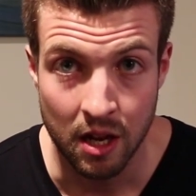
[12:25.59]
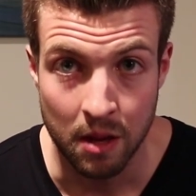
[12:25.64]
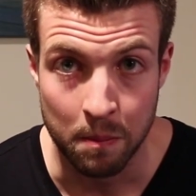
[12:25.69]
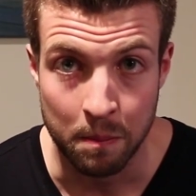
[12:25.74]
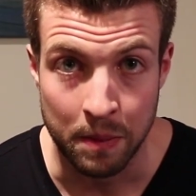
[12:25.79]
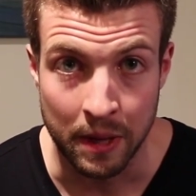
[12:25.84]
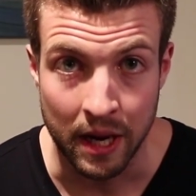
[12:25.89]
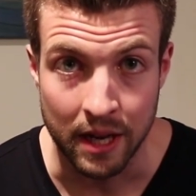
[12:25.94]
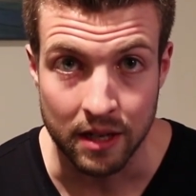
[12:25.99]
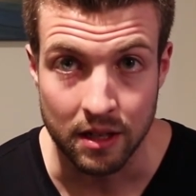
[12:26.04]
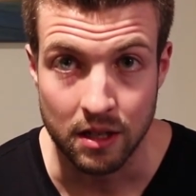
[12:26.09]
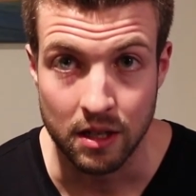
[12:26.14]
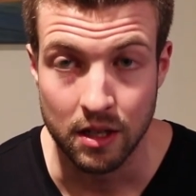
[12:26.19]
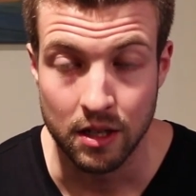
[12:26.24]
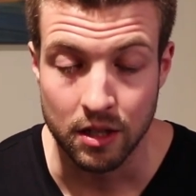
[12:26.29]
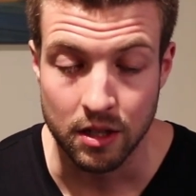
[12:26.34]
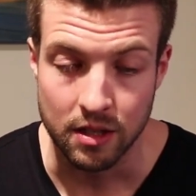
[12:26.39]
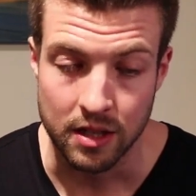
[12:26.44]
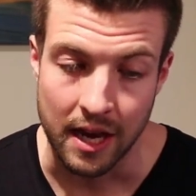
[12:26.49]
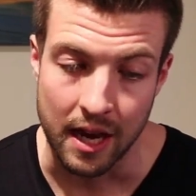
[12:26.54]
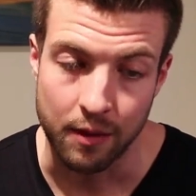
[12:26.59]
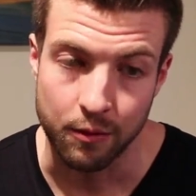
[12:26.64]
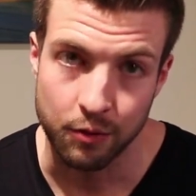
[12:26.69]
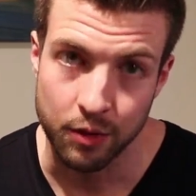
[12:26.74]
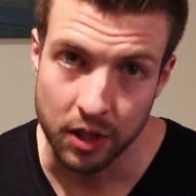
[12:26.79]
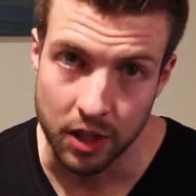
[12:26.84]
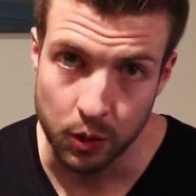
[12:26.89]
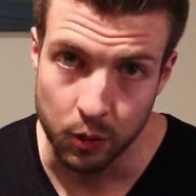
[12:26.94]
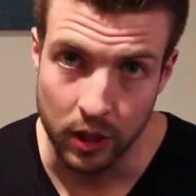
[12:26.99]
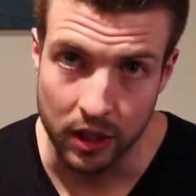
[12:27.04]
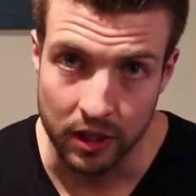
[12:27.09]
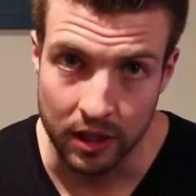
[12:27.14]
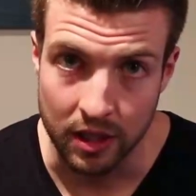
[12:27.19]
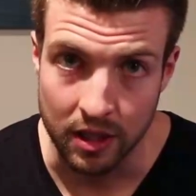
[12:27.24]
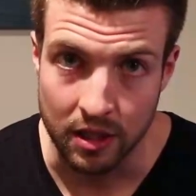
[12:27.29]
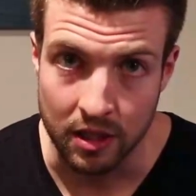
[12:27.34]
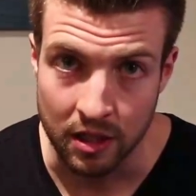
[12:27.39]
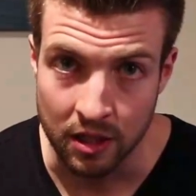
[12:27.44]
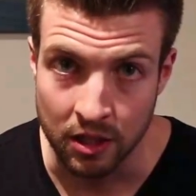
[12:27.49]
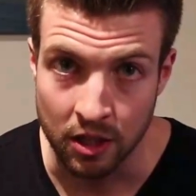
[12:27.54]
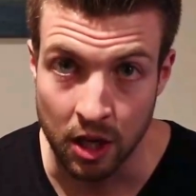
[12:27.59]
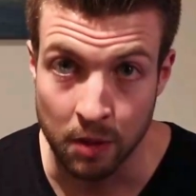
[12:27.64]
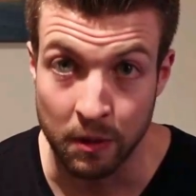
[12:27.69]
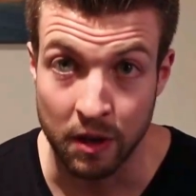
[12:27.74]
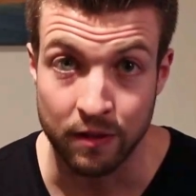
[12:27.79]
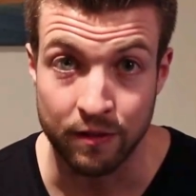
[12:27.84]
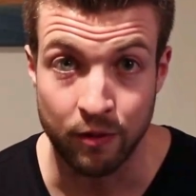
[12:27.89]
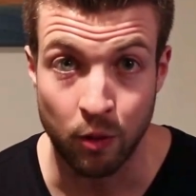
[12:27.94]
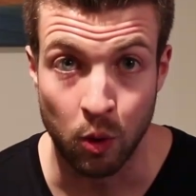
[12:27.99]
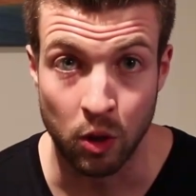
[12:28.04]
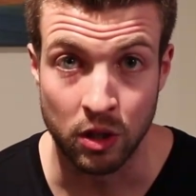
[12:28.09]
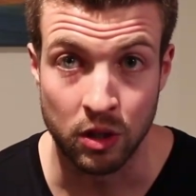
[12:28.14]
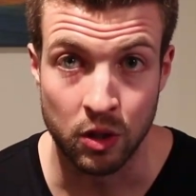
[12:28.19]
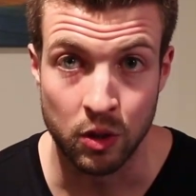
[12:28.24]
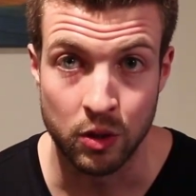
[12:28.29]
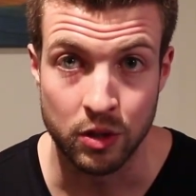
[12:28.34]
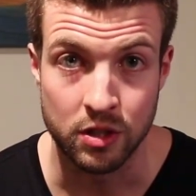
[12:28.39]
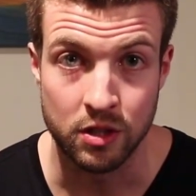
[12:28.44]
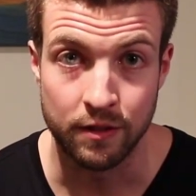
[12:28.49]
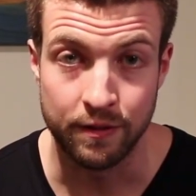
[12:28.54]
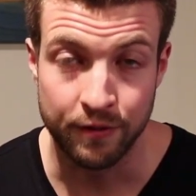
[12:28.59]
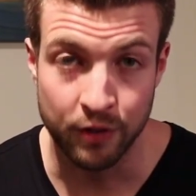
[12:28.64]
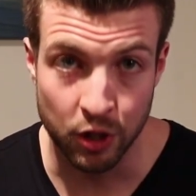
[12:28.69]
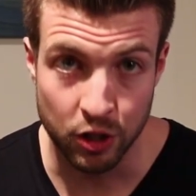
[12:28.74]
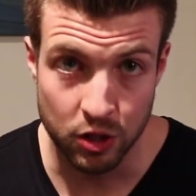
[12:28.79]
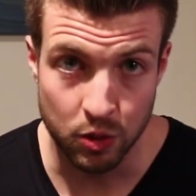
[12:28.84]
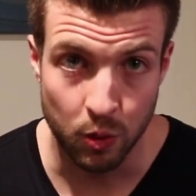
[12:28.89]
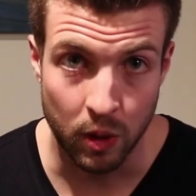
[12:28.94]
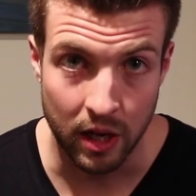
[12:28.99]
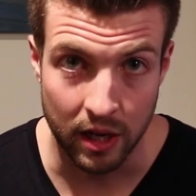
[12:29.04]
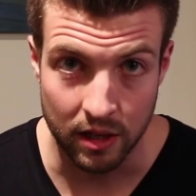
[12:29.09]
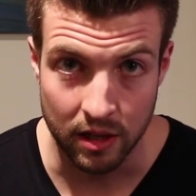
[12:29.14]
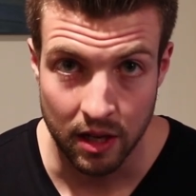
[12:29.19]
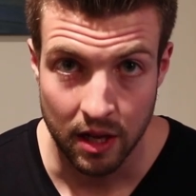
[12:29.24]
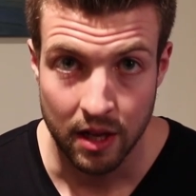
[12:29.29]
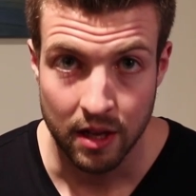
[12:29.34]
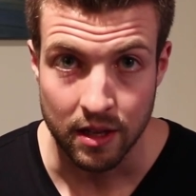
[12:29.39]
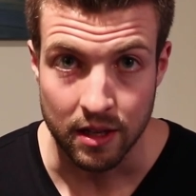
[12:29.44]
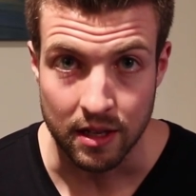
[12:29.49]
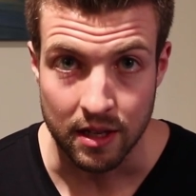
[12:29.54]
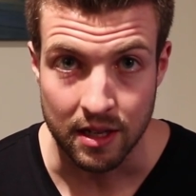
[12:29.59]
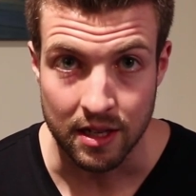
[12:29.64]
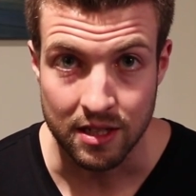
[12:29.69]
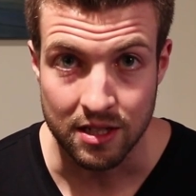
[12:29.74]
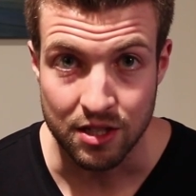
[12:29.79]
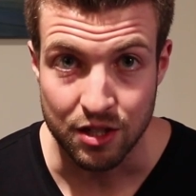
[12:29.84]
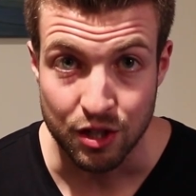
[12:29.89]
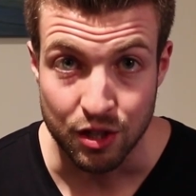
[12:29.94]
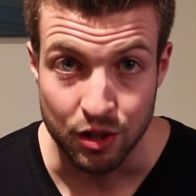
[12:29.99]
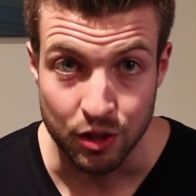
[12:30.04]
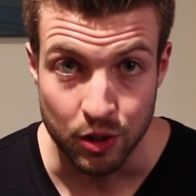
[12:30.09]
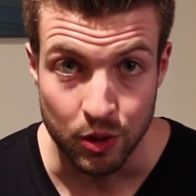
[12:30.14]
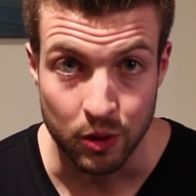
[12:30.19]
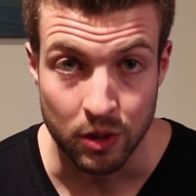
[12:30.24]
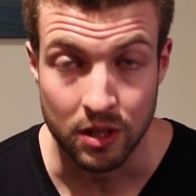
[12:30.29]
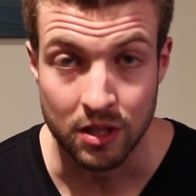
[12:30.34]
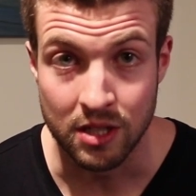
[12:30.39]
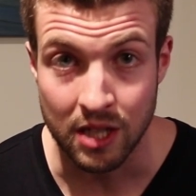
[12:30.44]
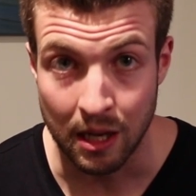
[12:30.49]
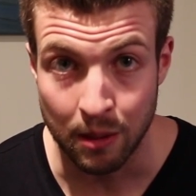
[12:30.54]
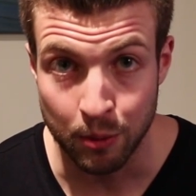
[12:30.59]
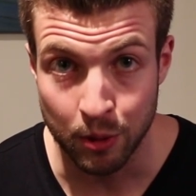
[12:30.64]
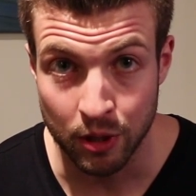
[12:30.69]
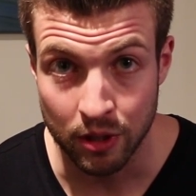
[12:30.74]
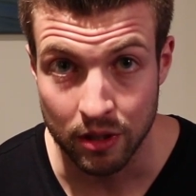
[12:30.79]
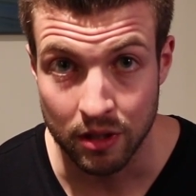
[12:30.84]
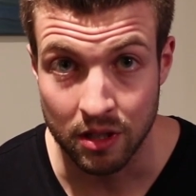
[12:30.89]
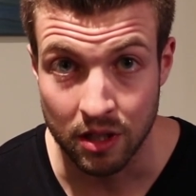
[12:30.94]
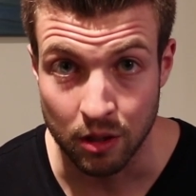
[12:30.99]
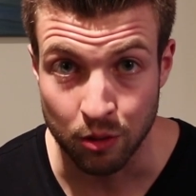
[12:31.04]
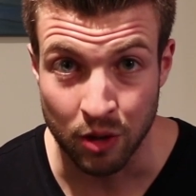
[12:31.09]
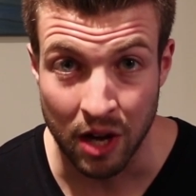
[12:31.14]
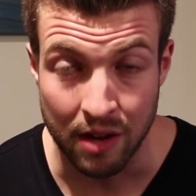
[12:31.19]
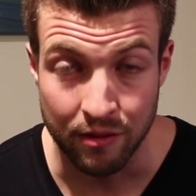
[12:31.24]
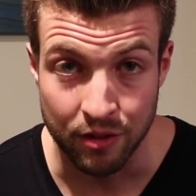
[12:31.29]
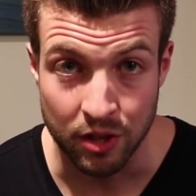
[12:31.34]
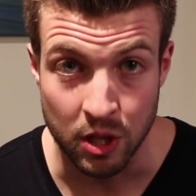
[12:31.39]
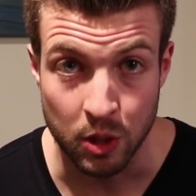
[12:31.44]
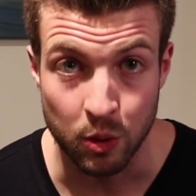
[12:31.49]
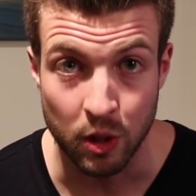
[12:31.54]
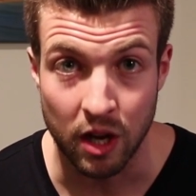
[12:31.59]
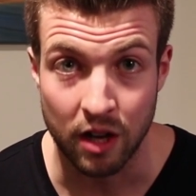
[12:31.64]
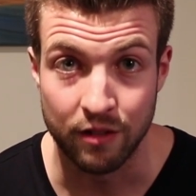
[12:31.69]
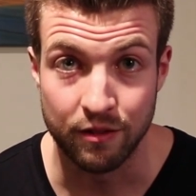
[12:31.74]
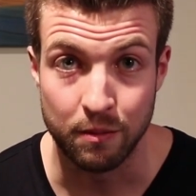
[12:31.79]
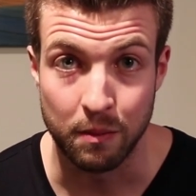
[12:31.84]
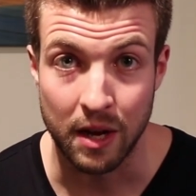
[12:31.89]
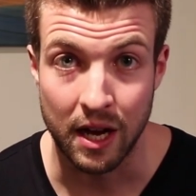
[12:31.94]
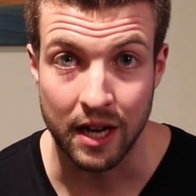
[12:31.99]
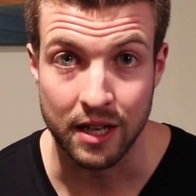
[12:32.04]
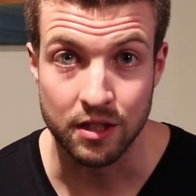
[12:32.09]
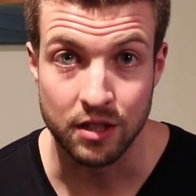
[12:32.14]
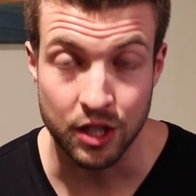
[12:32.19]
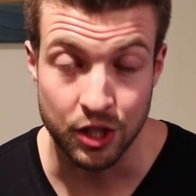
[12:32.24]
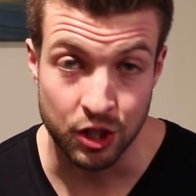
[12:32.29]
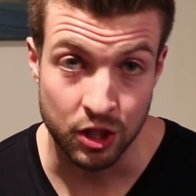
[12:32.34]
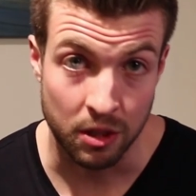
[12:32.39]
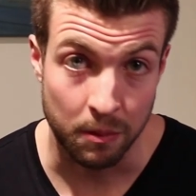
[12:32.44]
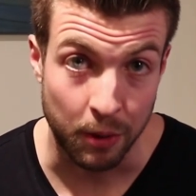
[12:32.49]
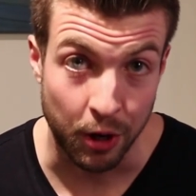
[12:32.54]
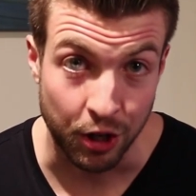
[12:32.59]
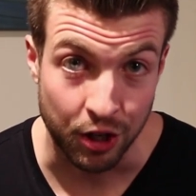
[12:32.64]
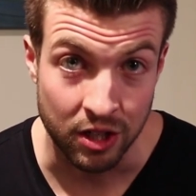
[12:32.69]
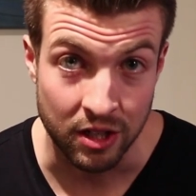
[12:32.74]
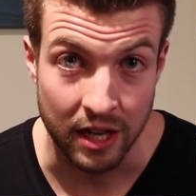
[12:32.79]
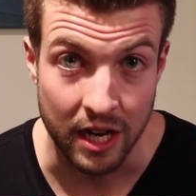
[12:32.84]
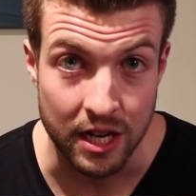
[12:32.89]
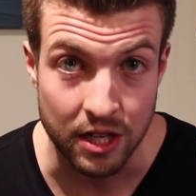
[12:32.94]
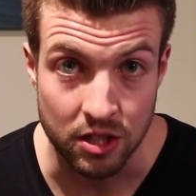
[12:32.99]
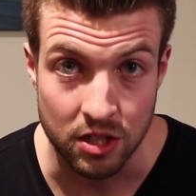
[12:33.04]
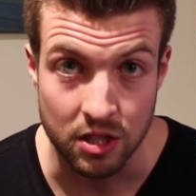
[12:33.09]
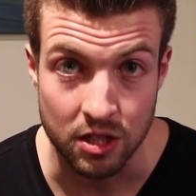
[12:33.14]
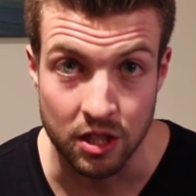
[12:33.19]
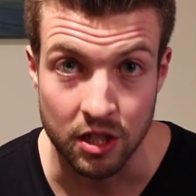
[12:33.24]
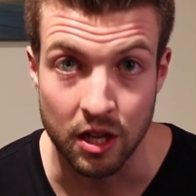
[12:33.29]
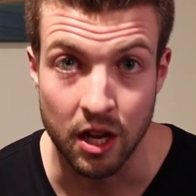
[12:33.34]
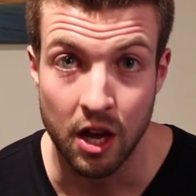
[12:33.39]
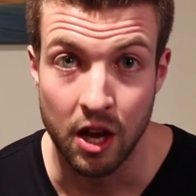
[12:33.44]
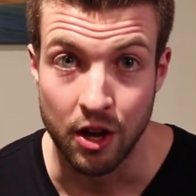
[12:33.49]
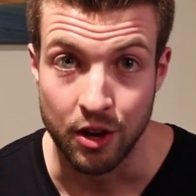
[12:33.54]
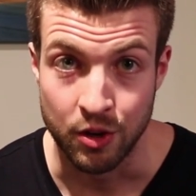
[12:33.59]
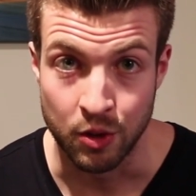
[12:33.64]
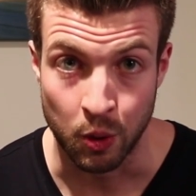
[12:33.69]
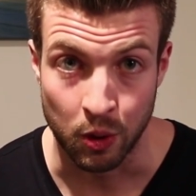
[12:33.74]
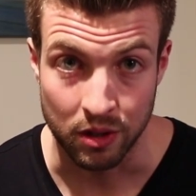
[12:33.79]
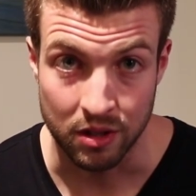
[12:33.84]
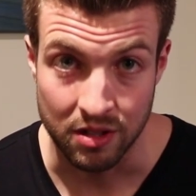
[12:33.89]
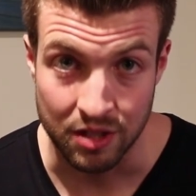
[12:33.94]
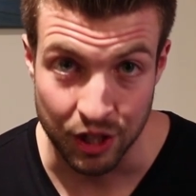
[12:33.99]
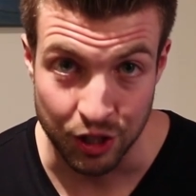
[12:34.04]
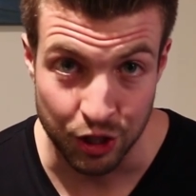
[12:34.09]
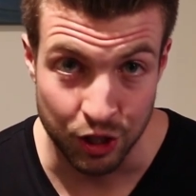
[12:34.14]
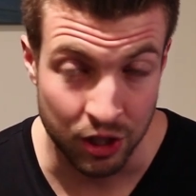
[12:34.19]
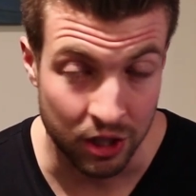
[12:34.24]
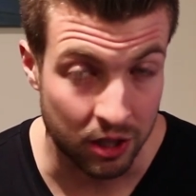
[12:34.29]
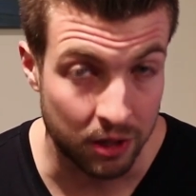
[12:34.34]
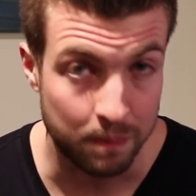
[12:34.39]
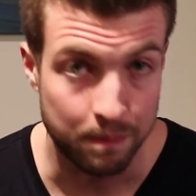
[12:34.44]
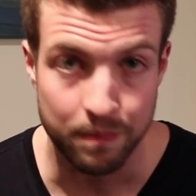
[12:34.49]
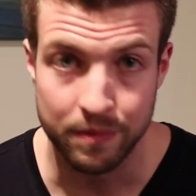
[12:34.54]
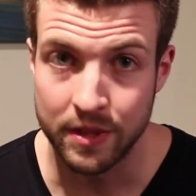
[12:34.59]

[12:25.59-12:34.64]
But yeah, really quickly, here are my 4 goals. The first one is to double the revenue of my digital marketing agency, North Digital.